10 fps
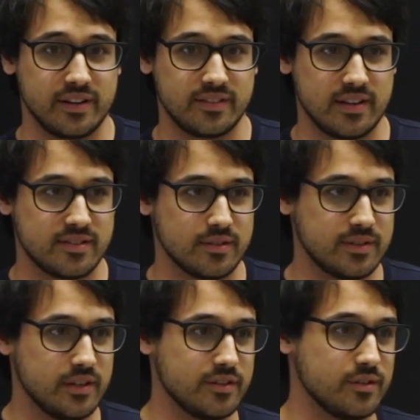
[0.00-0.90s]
exist. So
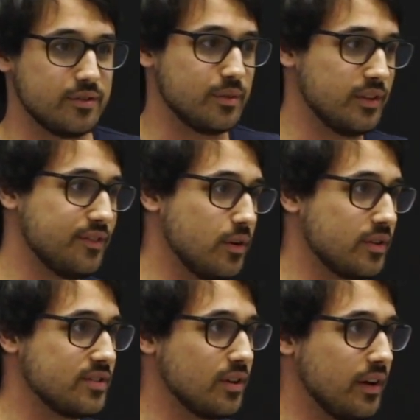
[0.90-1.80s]
Tear Zoo is really
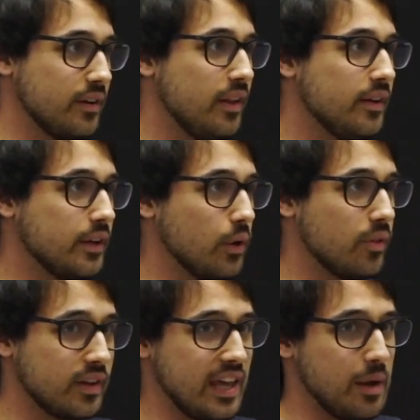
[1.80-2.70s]
focused on
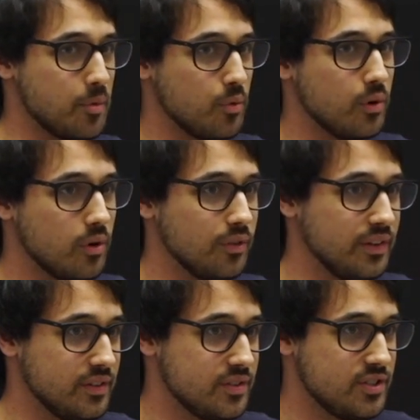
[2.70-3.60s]
the gamer world
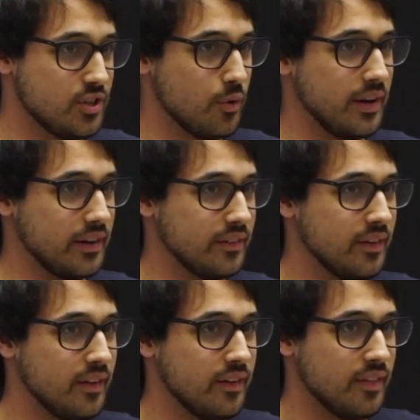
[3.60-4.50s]
and showing
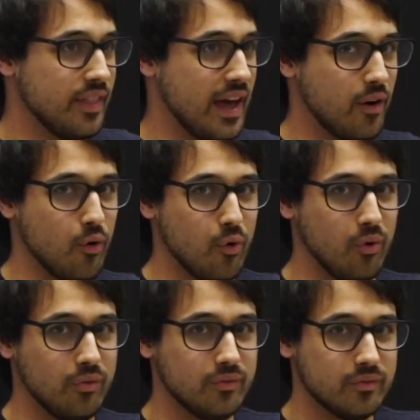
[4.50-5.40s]
that
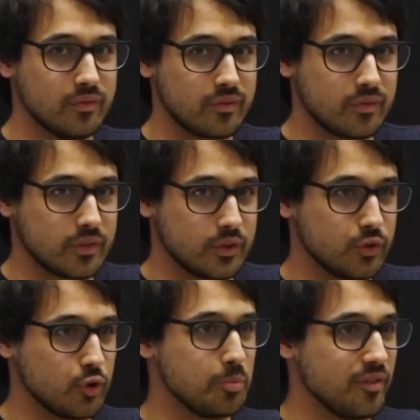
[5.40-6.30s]
whole
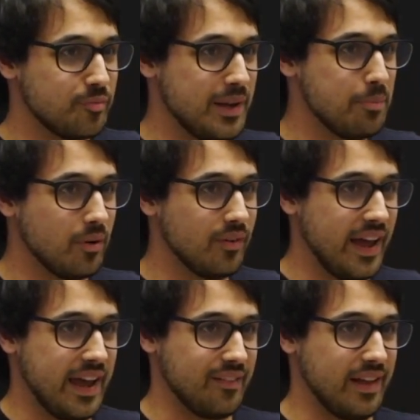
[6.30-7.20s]
group of people,
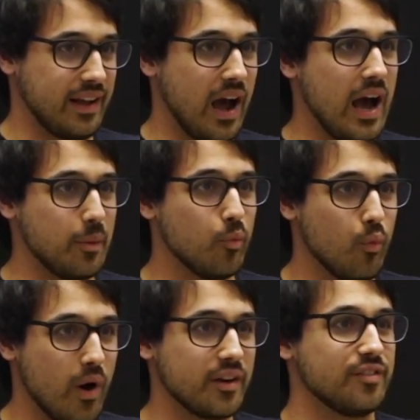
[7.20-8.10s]
hey, I'm
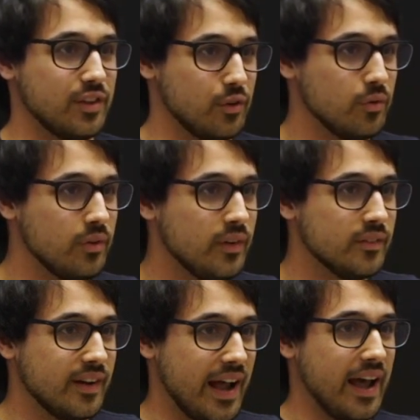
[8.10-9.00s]
one of you,
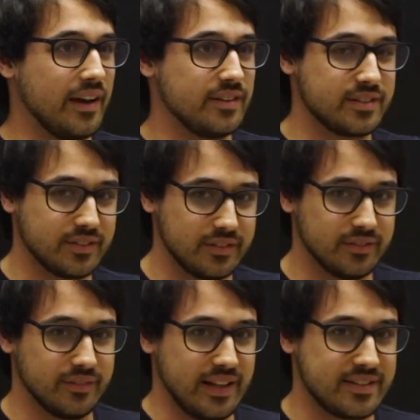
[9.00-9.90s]
and
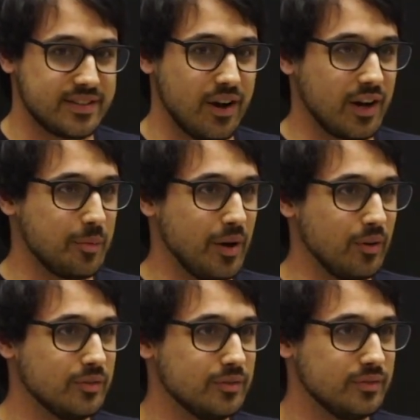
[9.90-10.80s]
let's talk
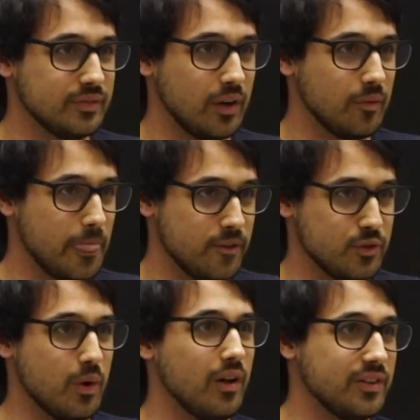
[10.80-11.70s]
about
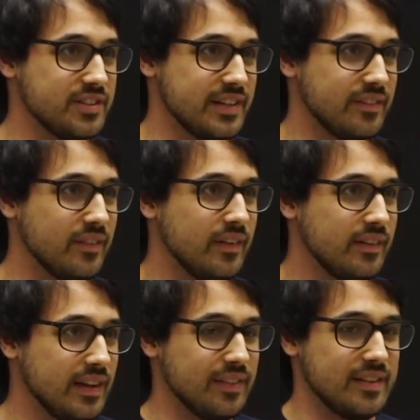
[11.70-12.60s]
zoology
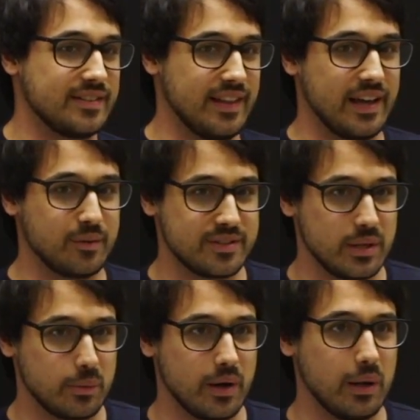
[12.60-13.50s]
in this language
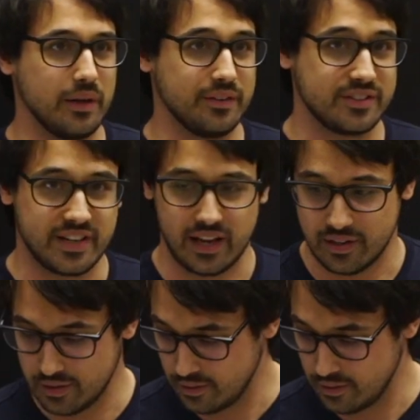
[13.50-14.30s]
that we all understand.